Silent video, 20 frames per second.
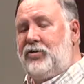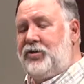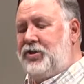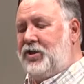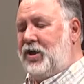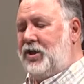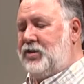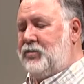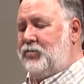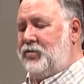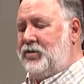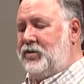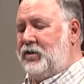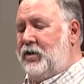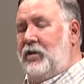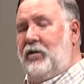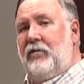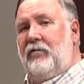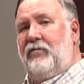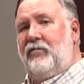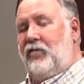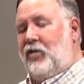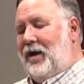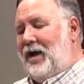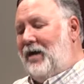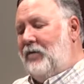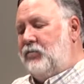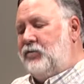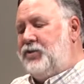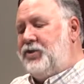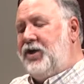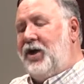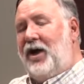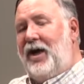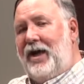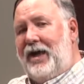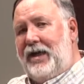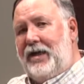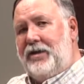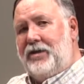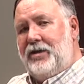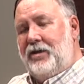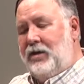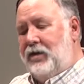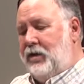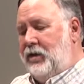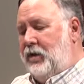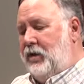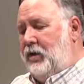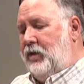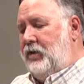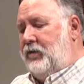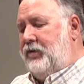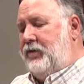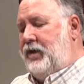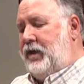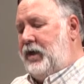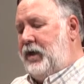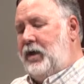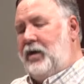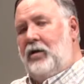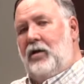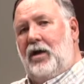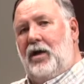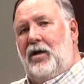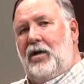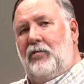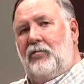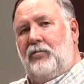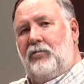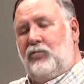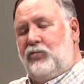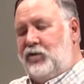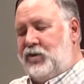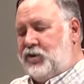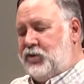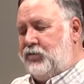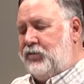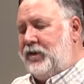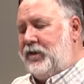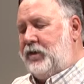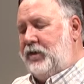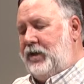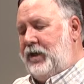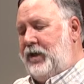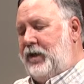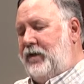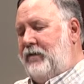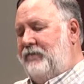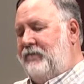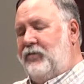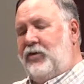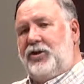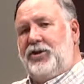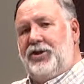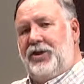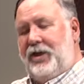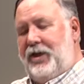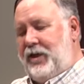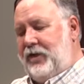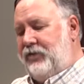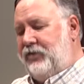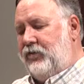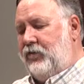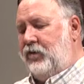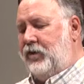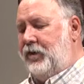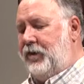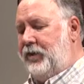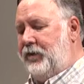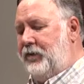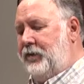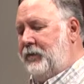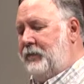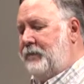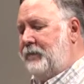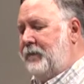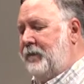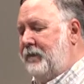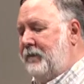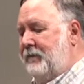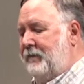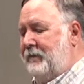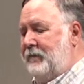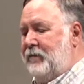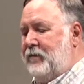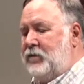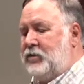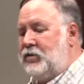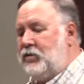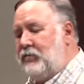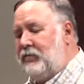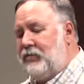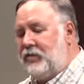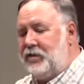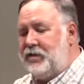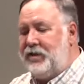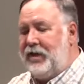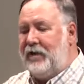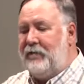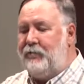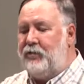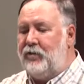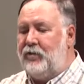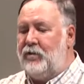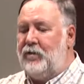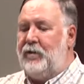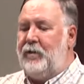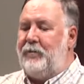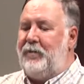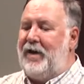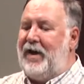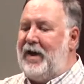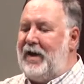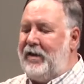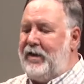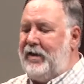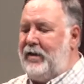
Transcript: adjustments for how tight the friction is on it. So for example, on the back